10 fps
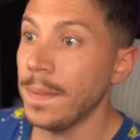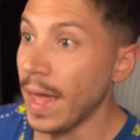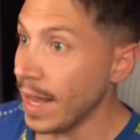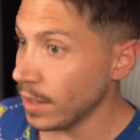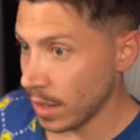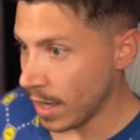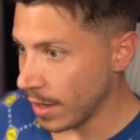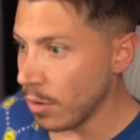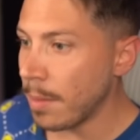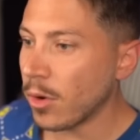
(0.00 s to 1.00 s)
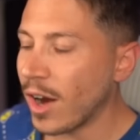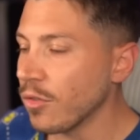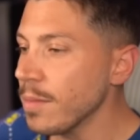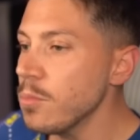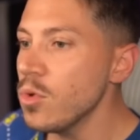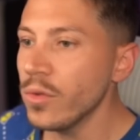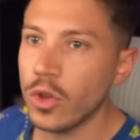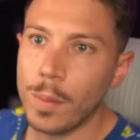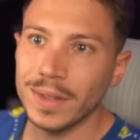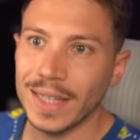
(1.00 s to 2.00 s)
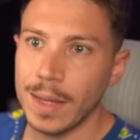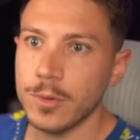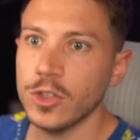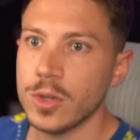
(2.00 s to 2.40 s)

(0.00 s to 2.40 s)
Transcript: And remember, I removed OpenTelemetry,